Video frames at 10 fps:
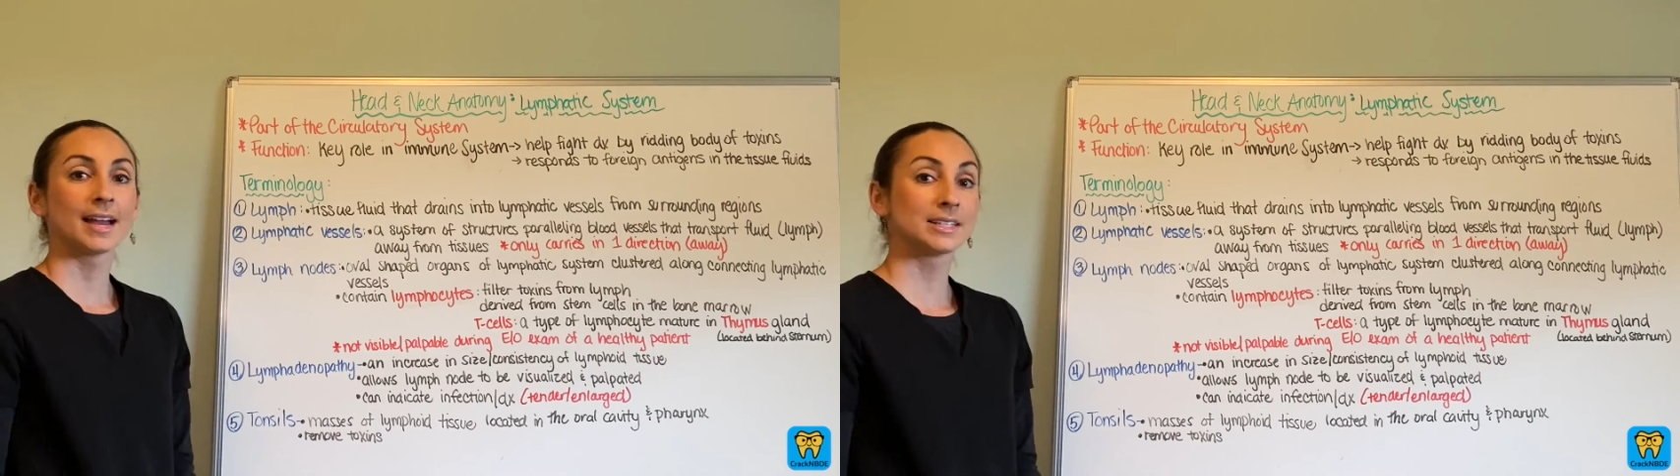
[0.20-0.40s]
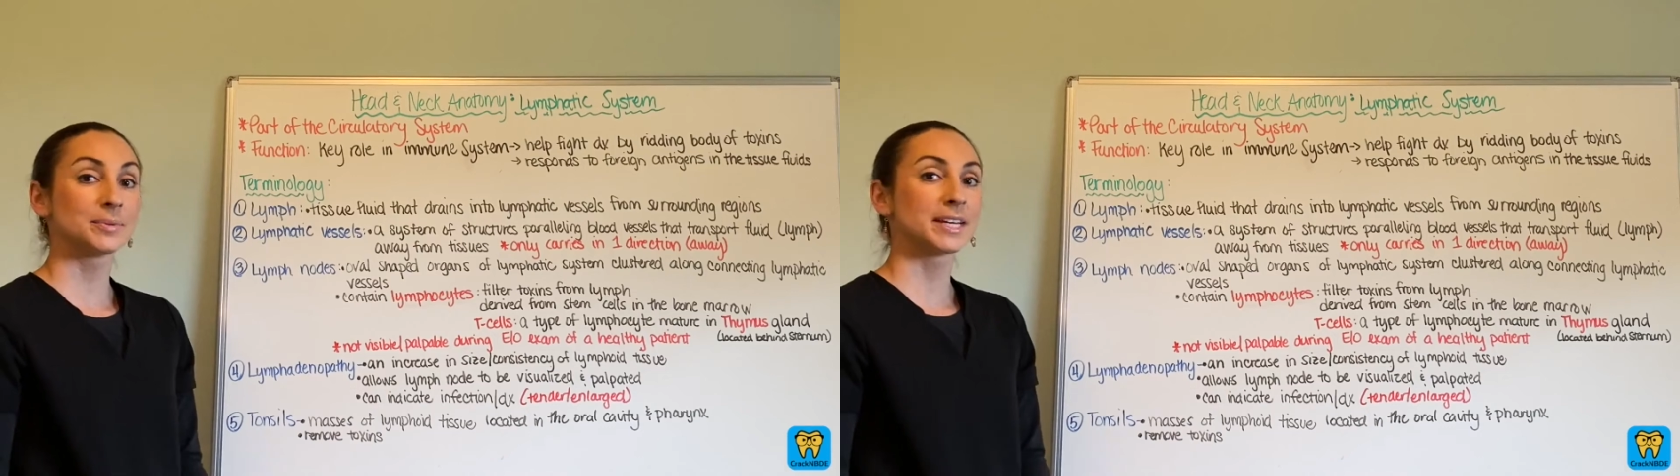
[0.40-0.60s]

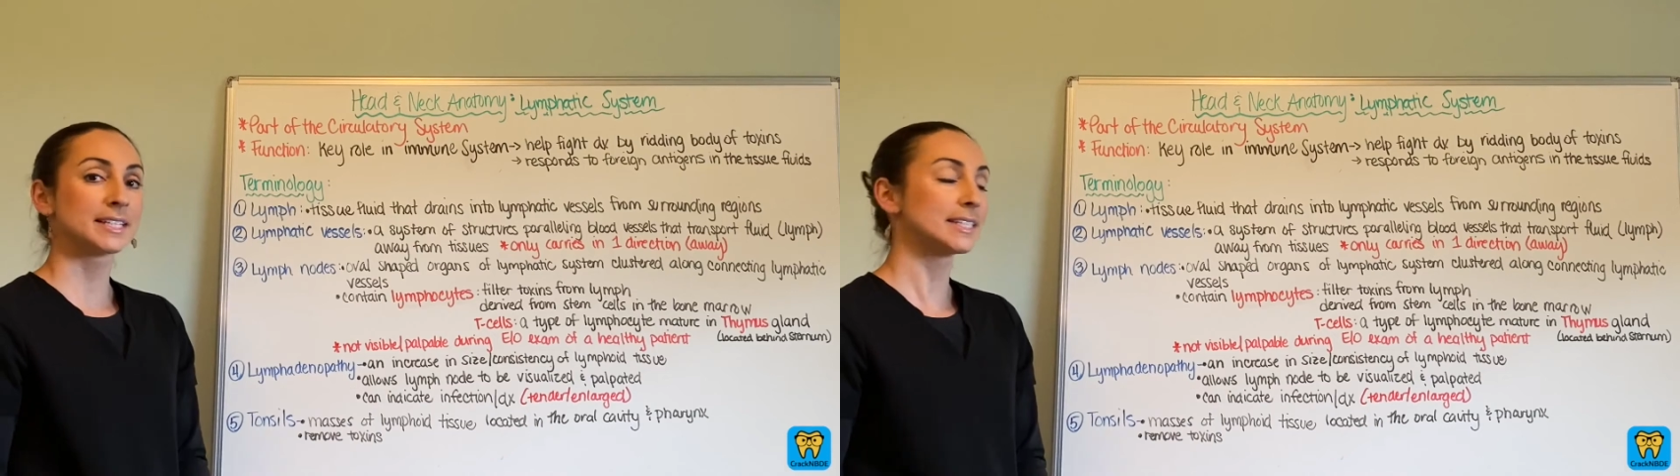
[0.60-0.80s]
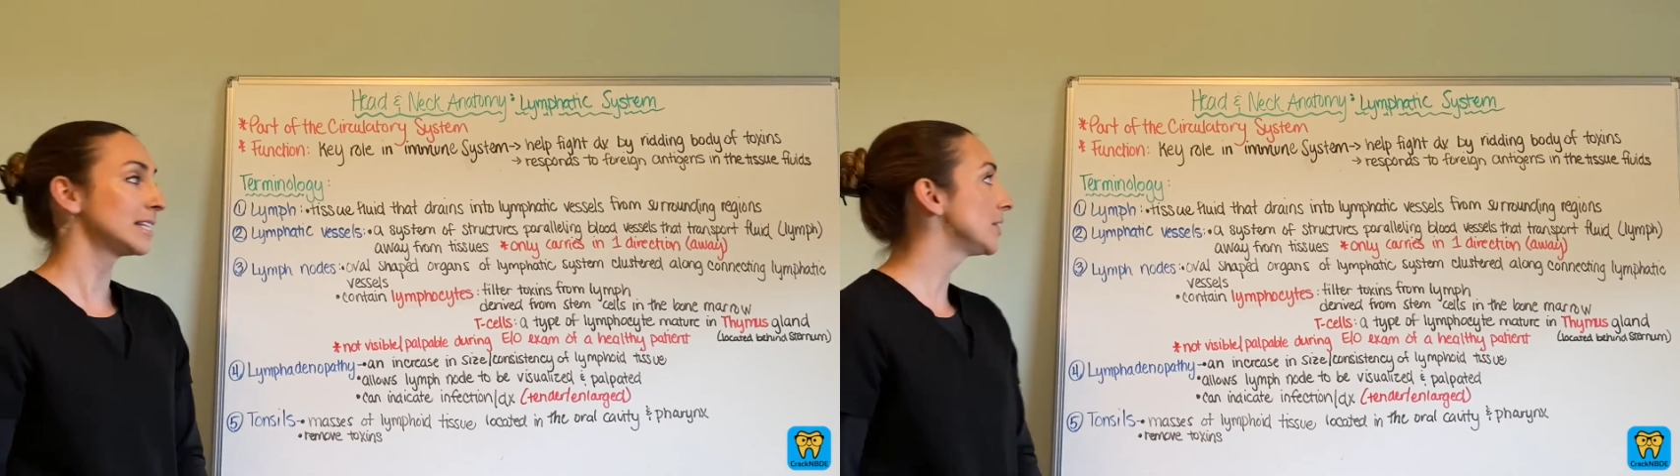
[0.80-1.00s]
As we
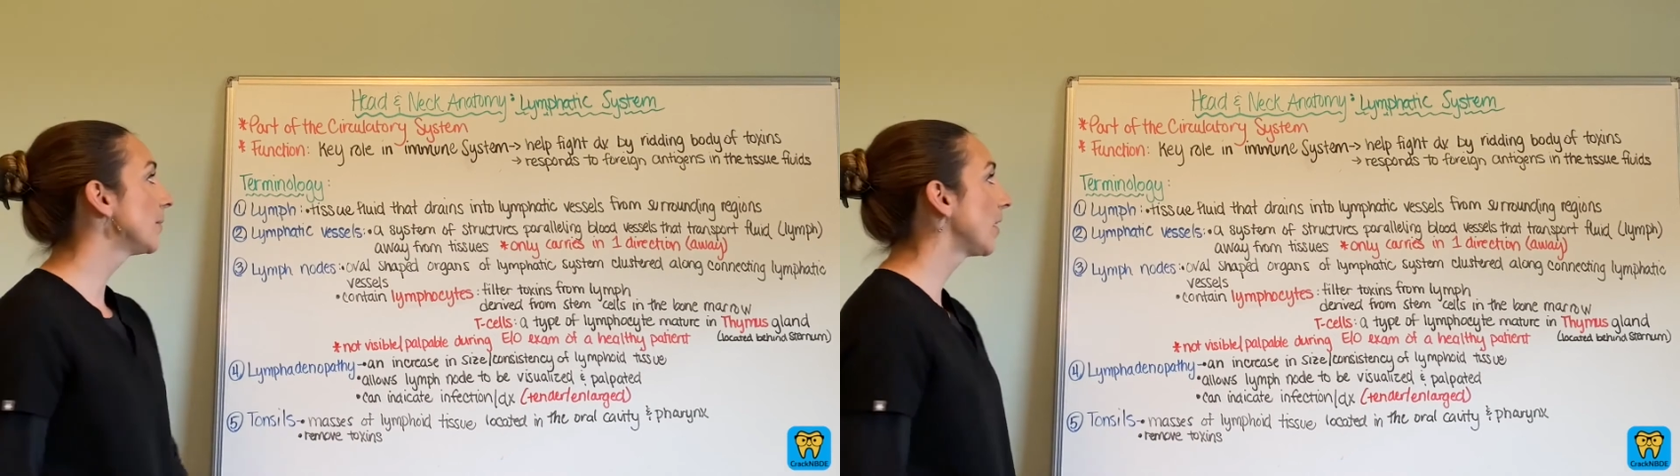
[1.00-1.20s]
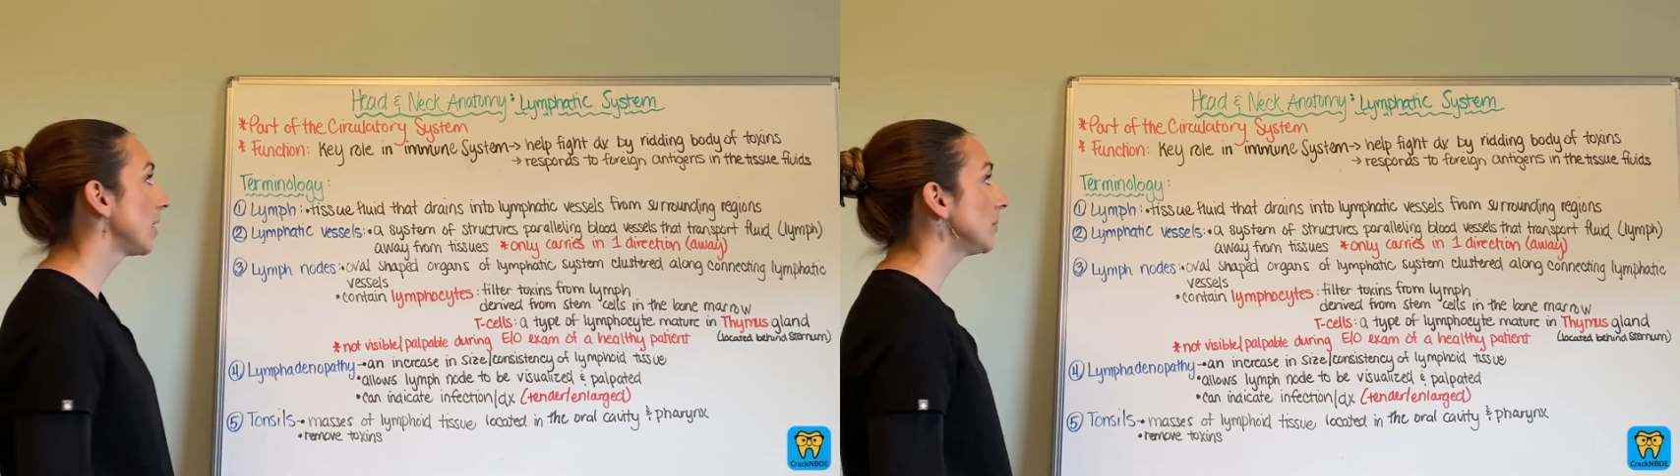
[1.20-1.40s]
continue
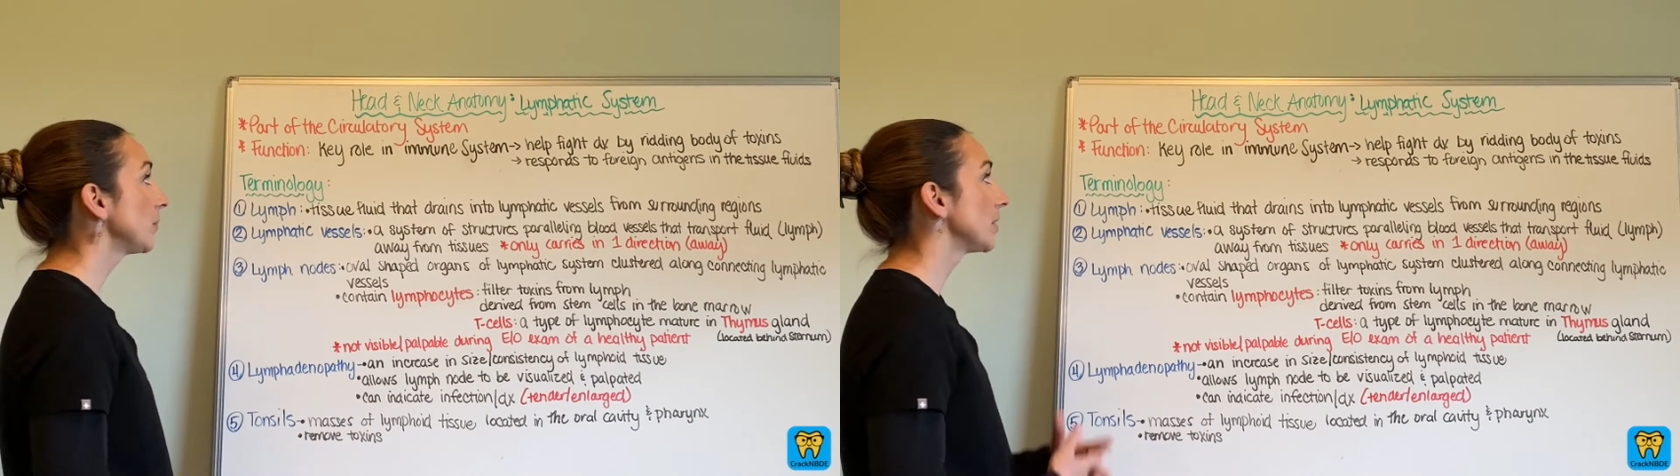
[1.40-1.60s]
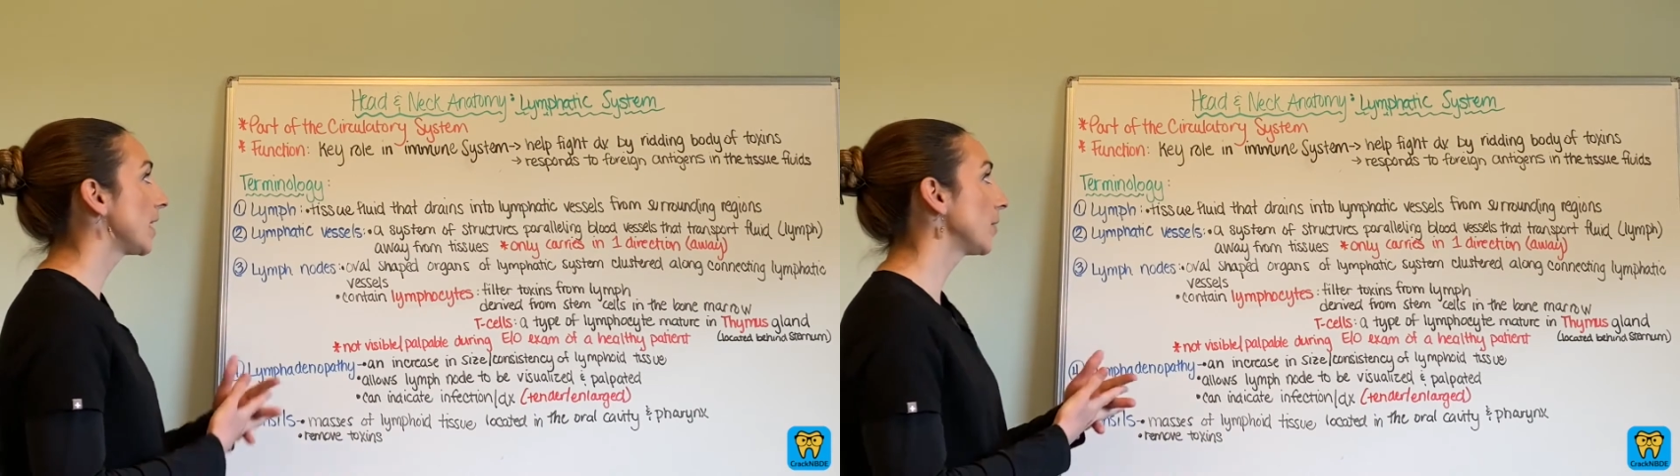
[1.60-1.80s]
on,
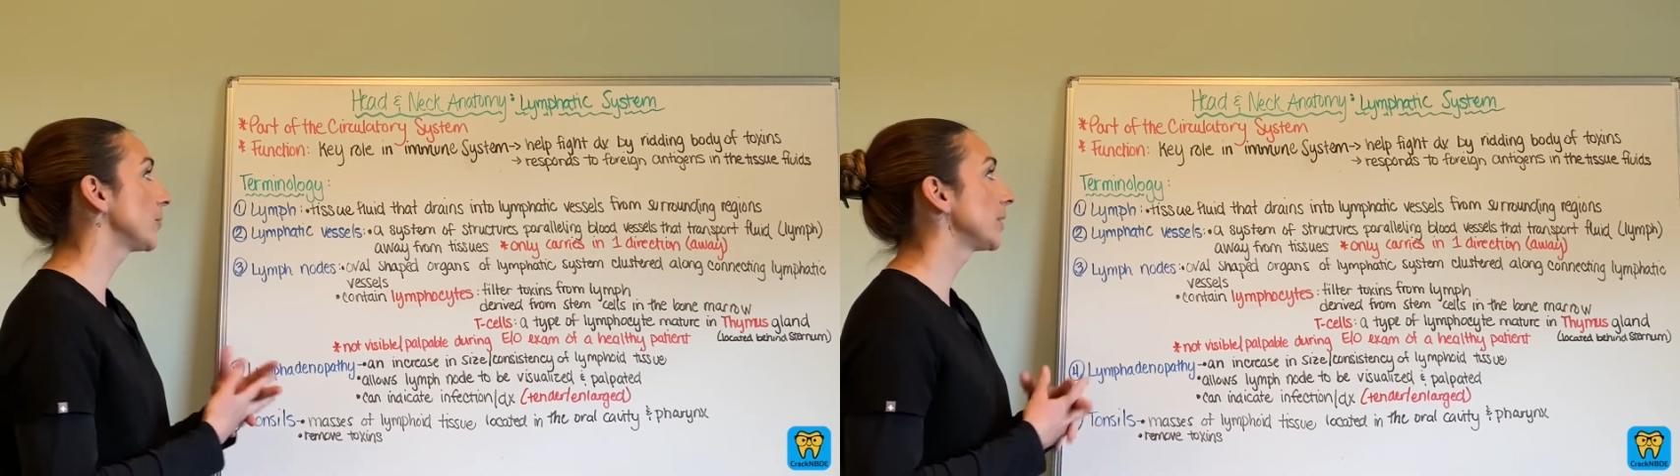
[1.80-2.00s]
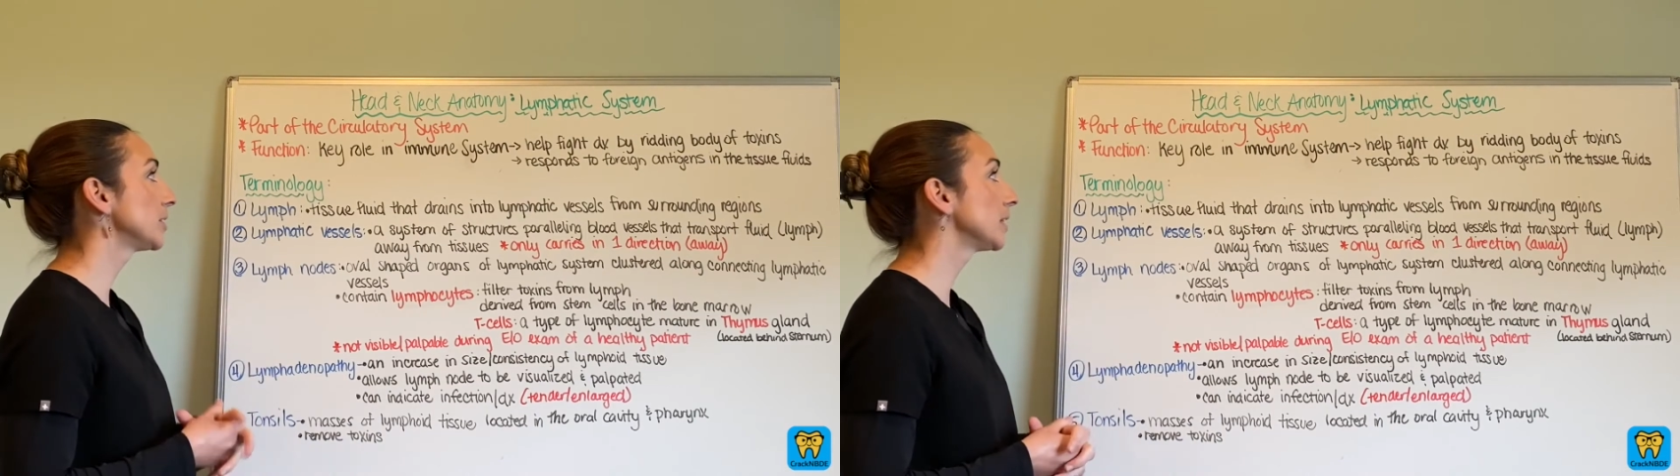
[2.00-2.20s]
we're now
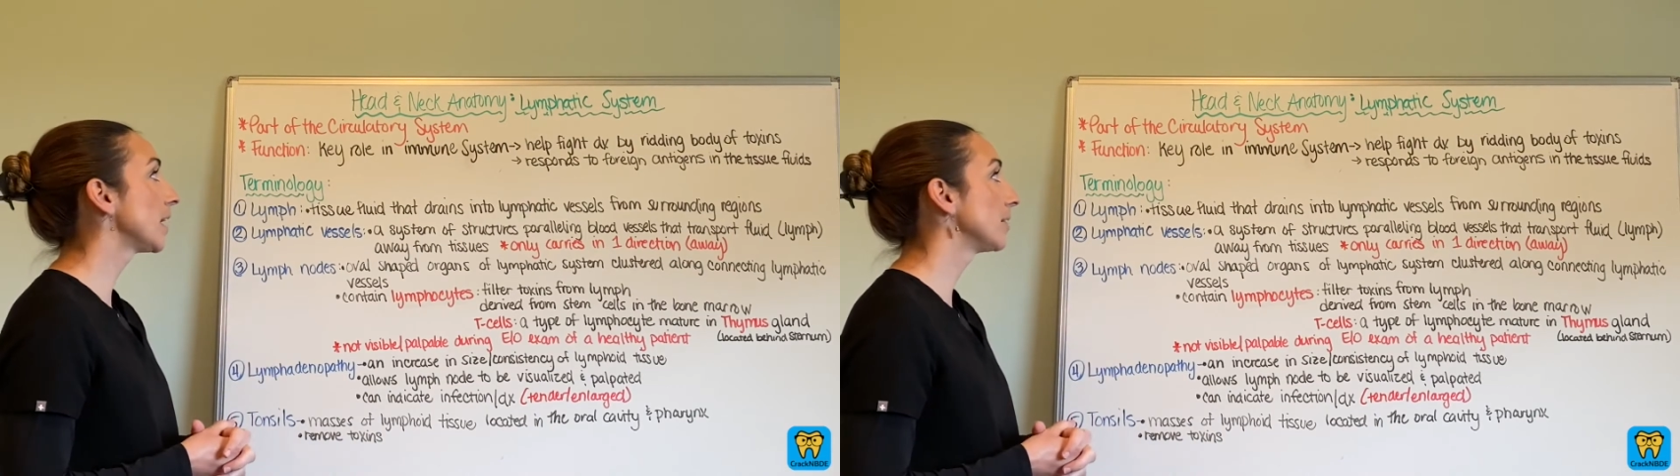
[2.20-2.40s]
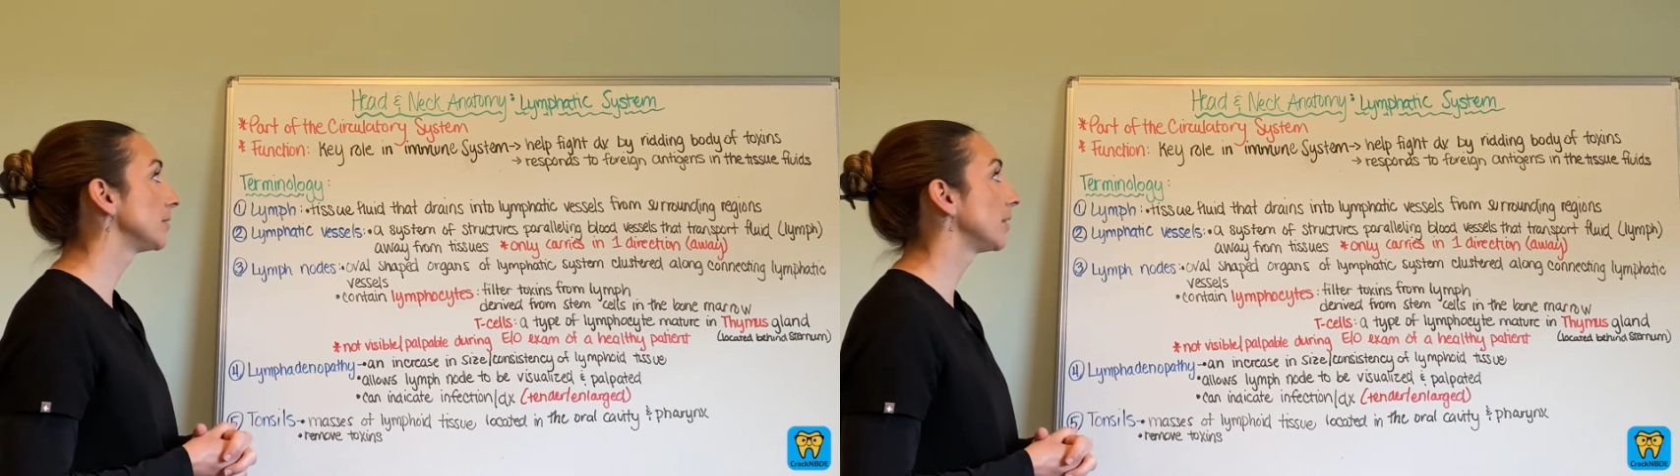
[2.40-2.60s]
going to
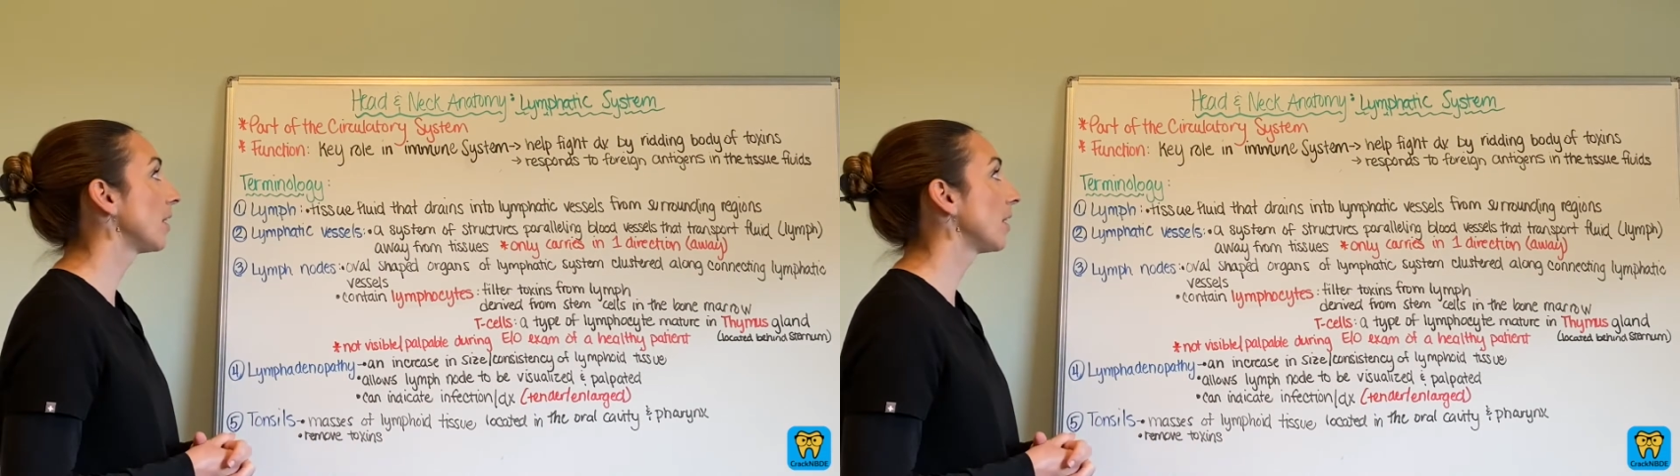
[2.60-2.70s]
cover